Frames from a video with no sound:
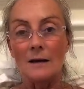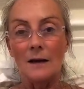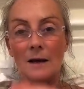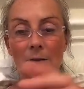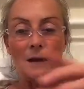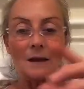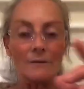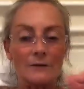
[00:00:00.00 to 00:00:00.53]

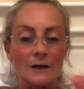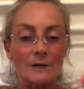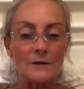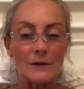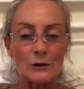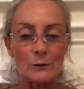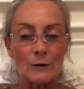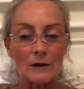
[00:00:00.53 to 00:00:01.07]
And then I've done
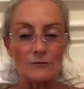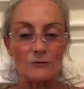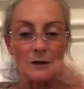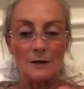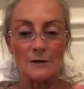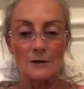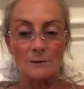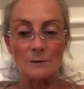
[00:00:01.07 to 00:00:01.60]
this one, I've
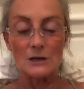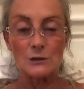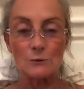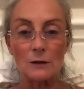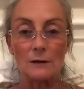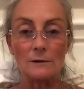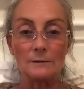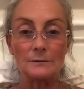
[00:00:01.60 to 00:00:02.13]
tried this one as
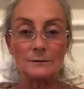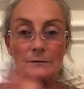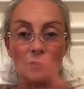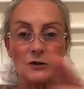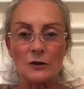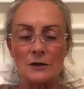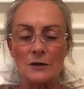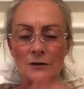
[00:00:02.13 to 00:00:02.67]
well.
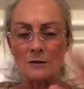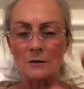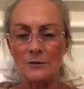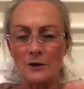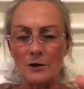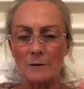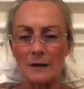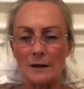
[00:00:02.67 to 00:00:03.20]
And so you still
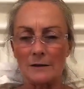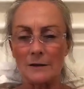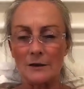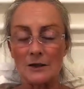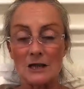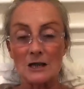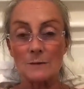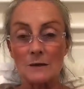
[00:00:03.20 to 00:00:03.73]
do your
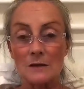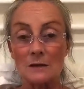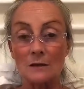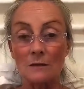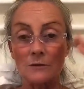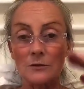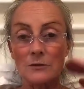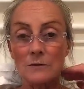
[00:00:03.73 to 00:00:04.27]
meditations, but
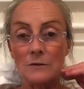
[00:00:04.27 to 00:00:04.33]
still